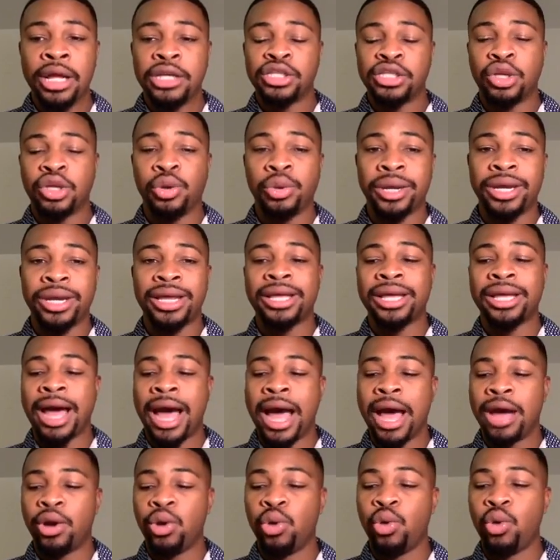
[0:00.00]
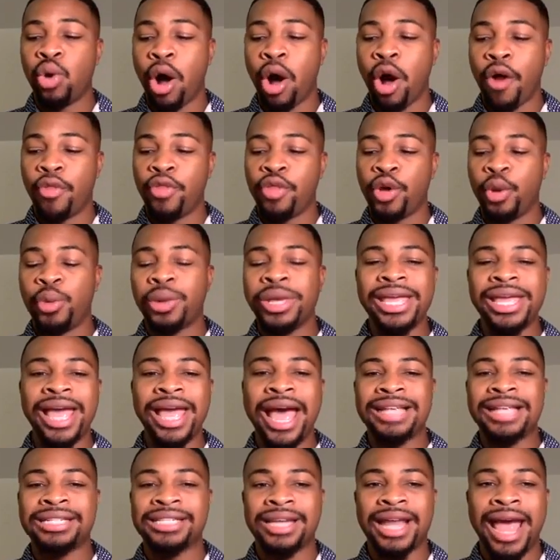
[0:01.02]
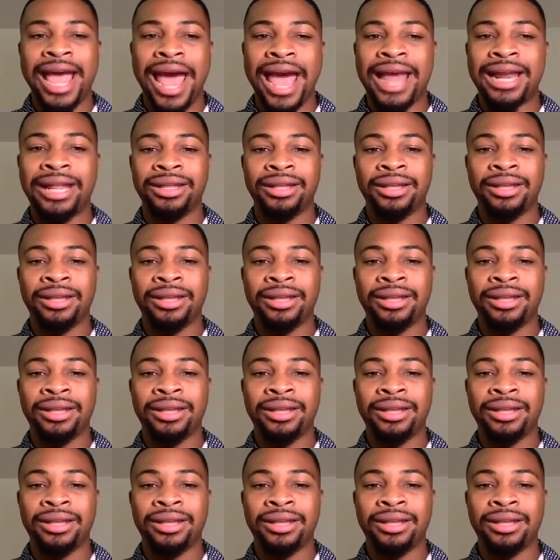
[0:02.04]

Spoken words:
So you get a guy who, although he hasn't had